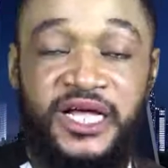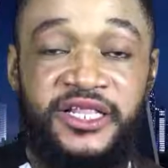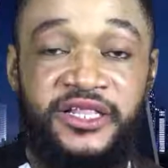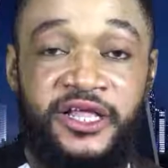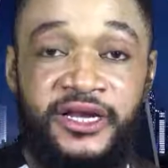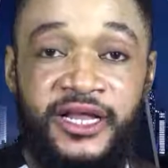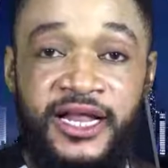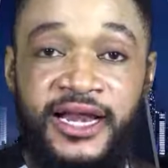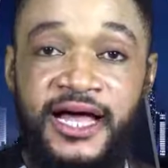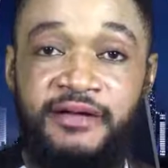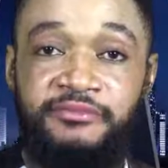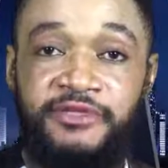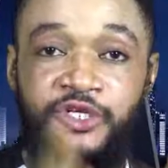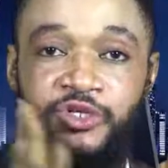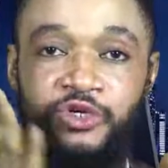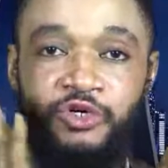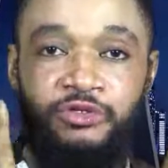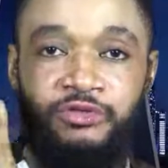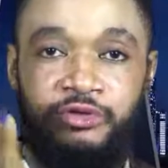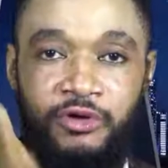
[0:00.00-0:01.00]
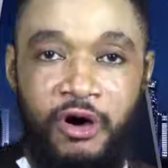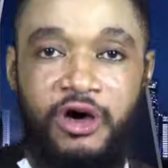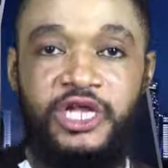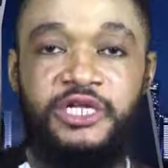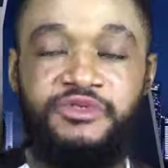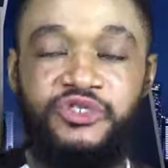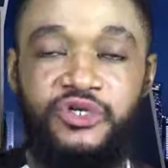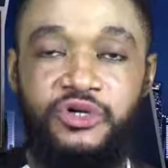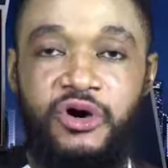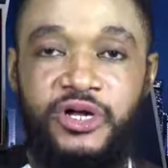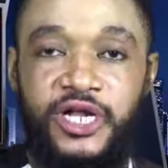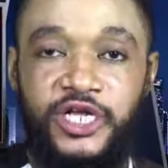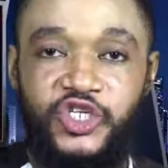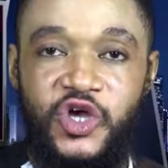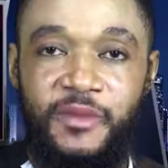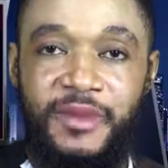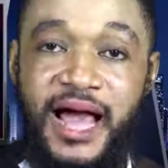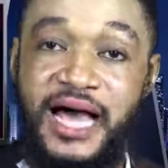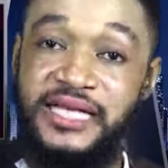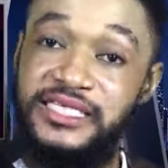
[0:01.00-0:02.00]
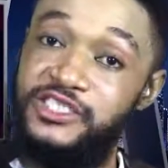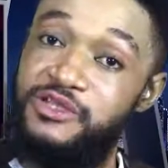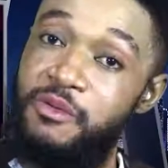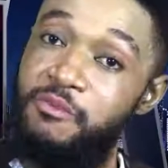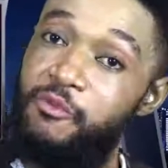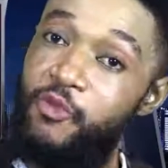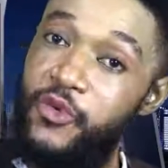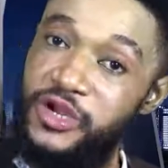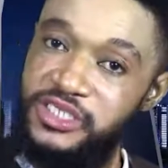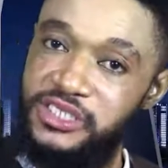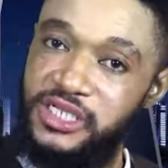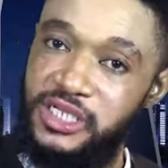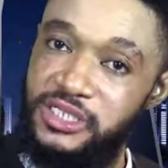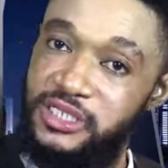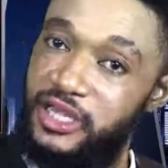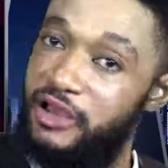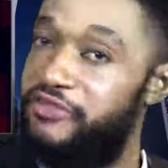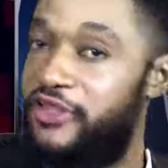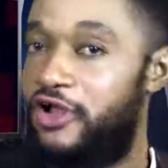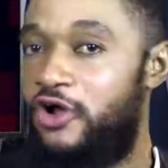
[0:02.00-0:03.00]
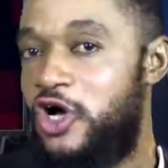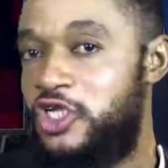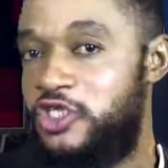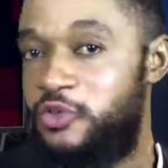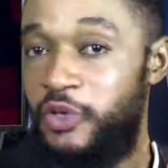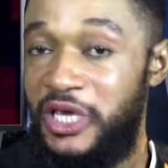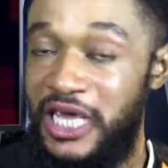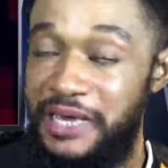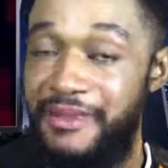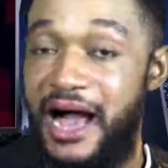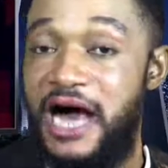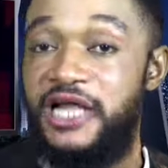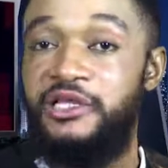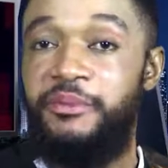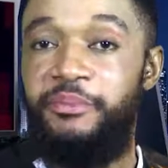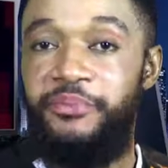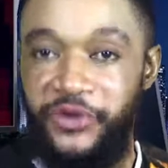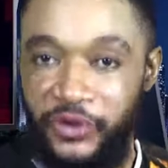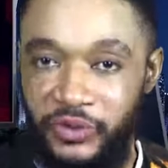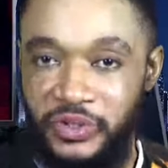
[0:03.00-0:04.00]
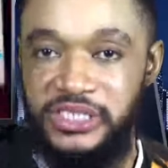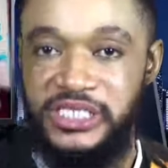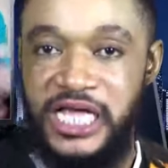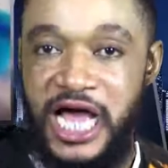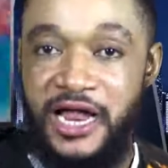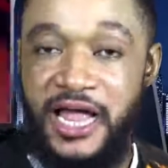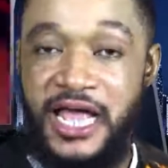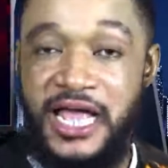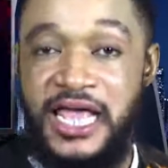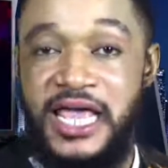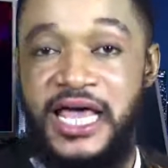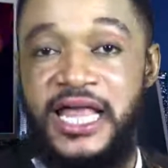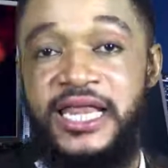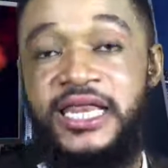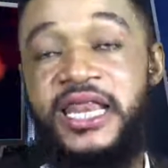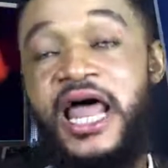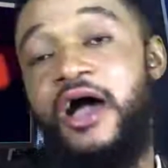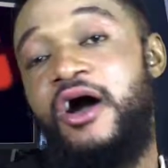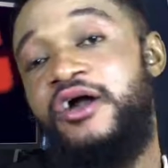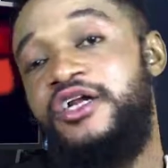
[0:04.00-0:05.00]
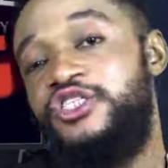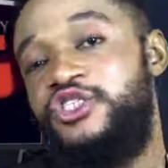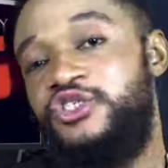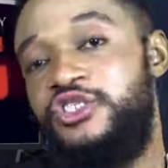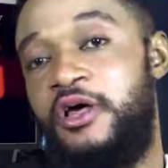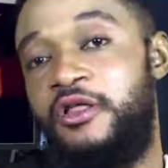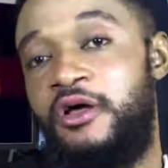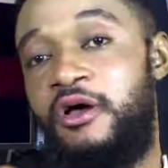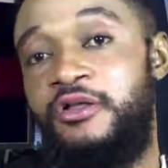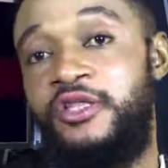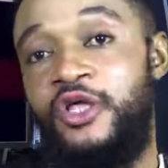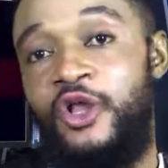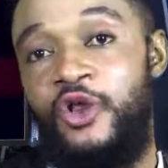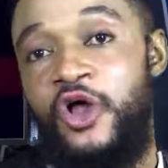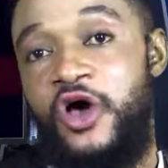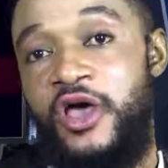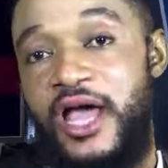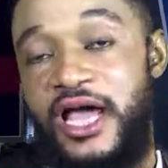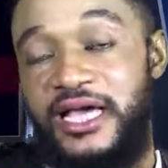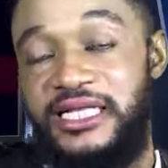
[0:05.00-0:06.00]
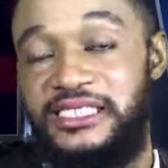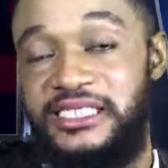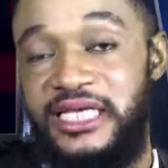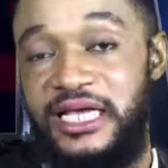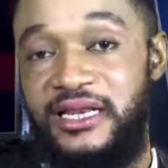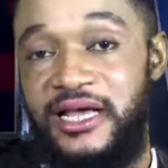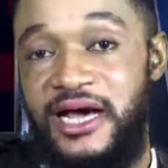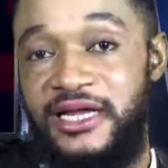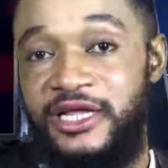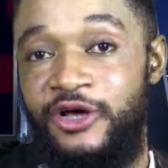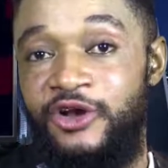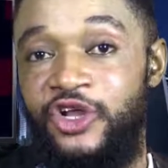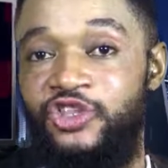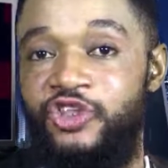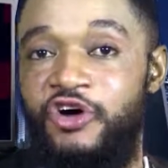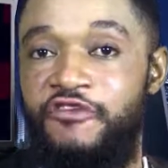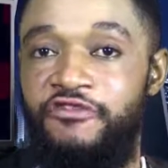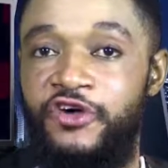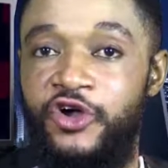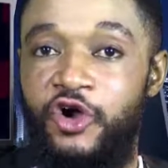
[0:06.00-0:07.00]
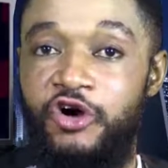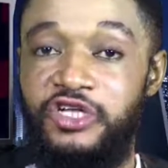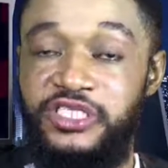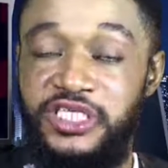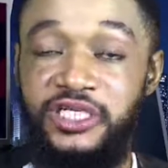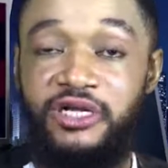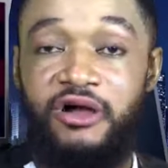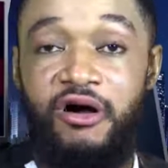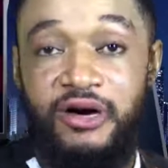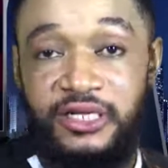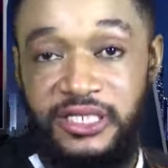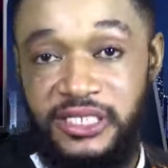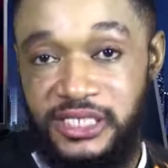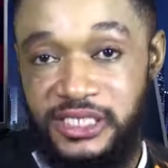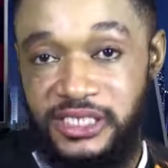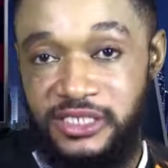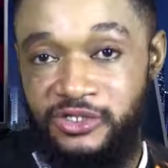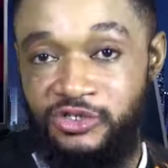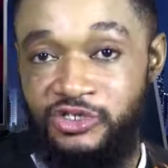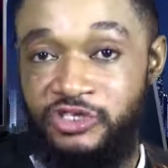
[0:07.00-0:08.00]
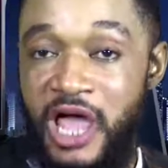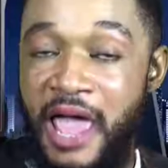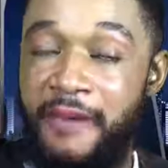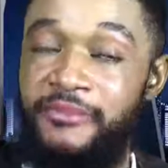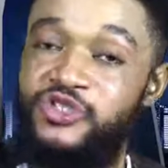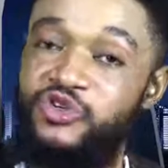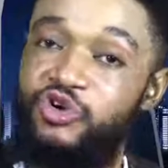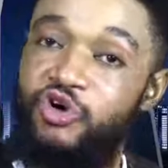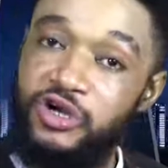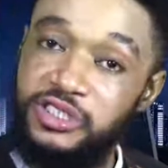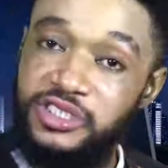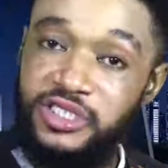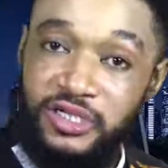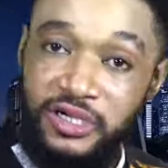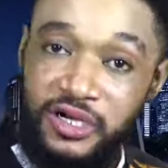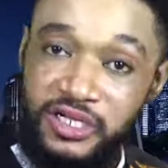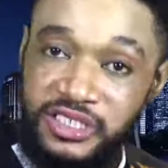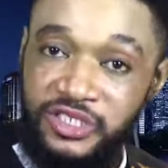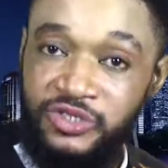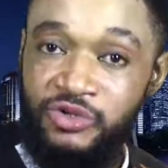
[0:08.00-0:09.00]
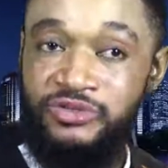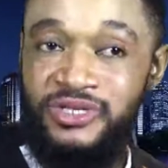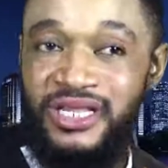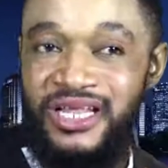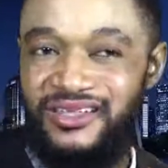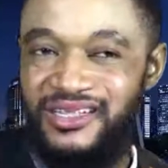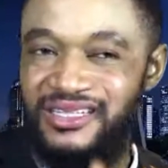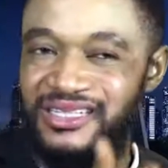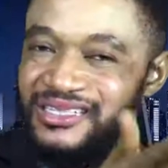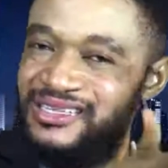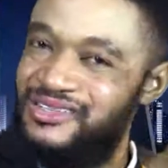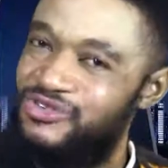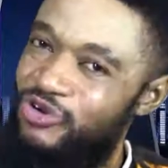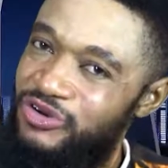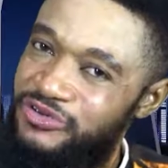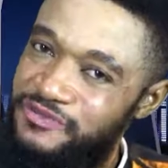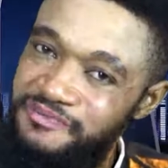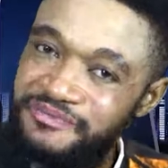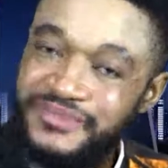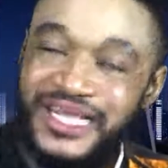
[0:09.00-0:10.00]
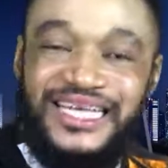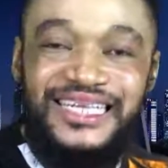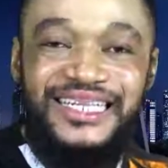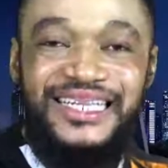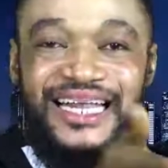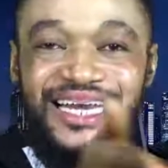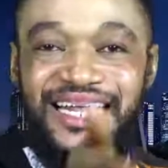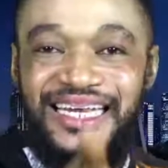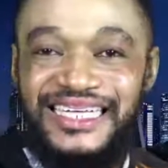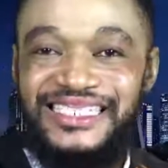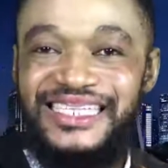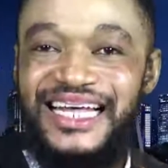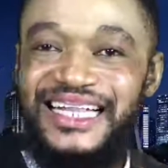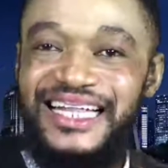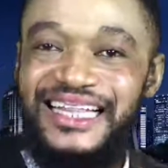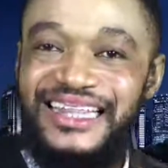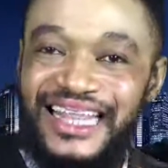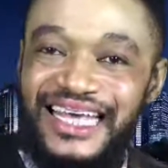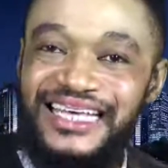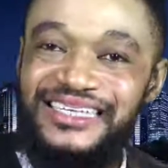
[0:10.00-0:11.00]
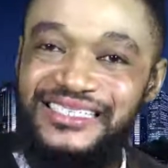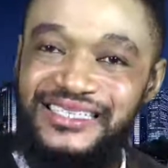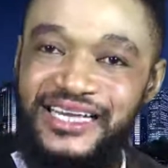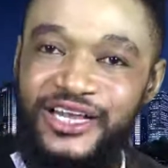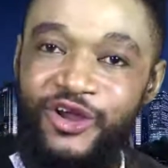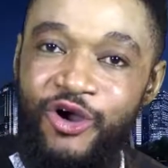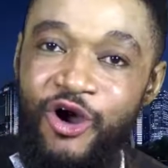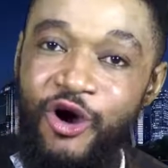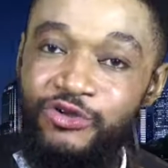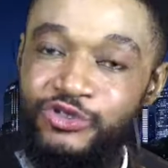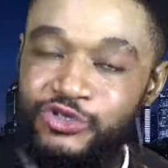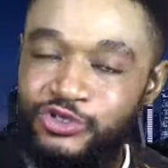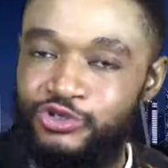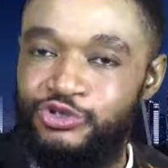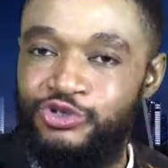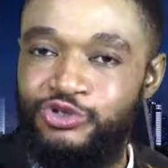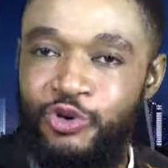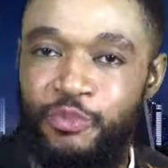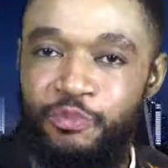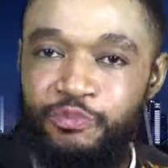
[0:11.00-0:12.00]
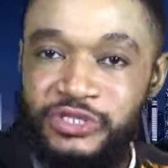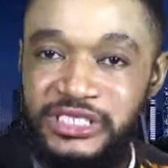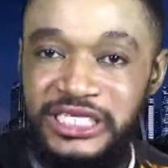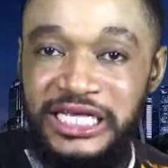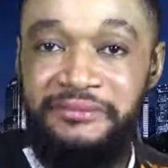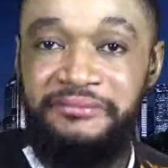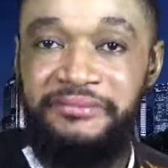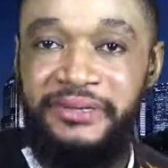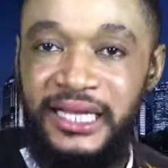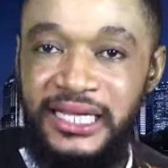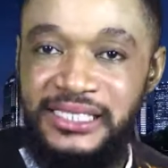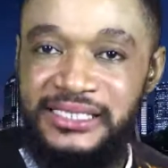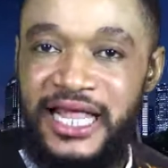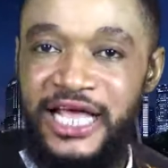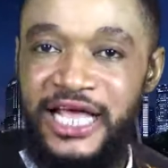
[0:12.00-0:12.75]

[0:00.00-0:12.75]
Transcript: Then I'm, you know, called him to court she come and answer some questions there on the court, him and the producer. According to the, the lawyer, he said that there are a lot of cutting corners to be able to cut costs. They do, you know, neglected certain things that they ought to, you know, put in place.